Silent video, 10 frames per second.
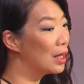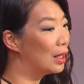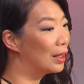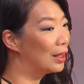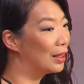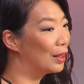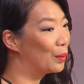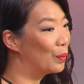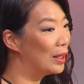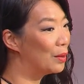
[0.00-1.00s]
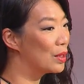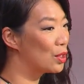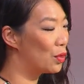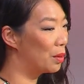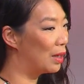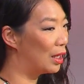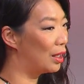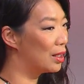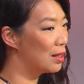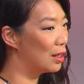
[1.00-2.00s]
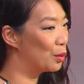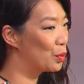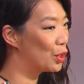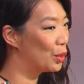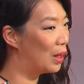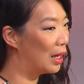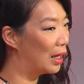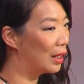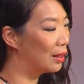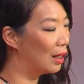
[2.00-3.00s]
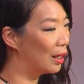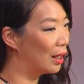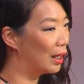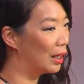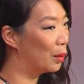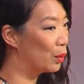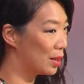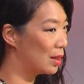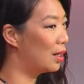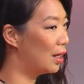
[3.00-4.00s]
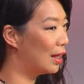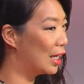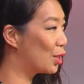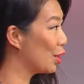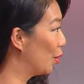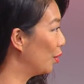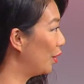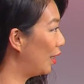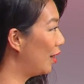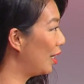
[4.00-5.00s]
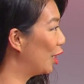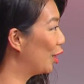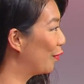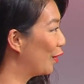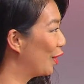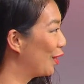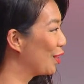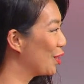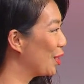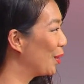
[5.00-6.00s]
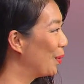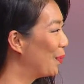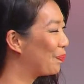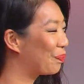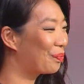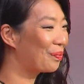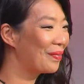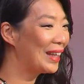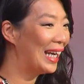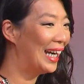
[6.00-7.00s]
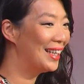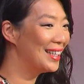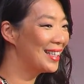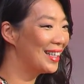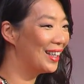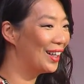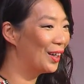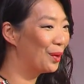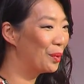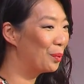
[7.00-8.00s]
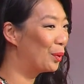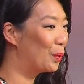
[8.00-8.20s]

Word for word: uh, when i was doing my stand-up show I, I, I was singing that song in the end of uh, the show and people